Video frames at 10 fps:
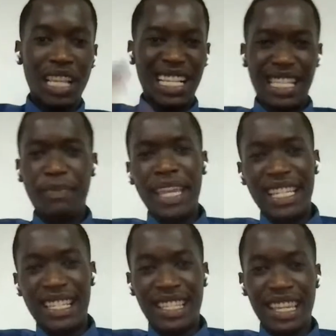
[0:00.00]
it's as
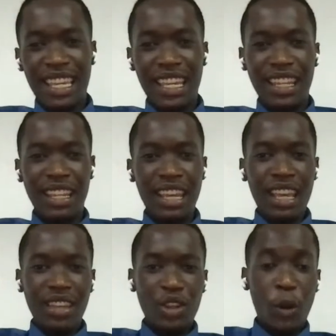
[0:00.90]
medicine,
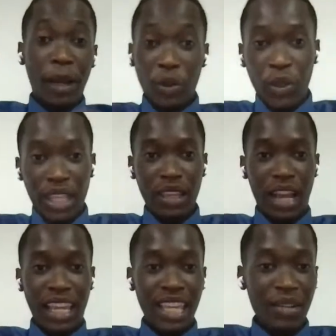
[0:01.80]
but
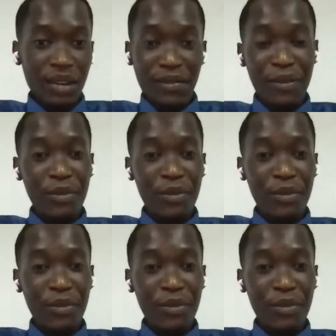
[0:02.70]
we are hearing